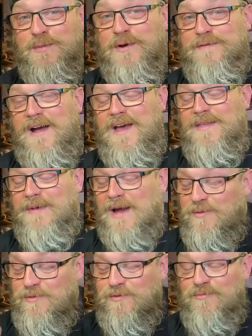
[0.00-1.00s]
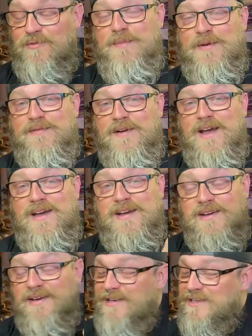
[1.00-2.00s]
going to fire them out, rapid fire,
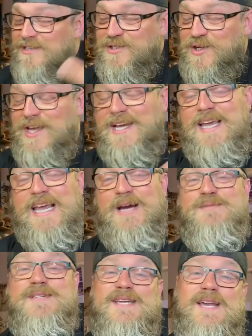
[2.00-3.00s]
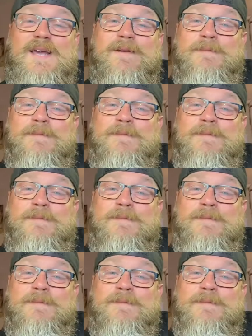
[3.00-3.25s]
so that I can get up to date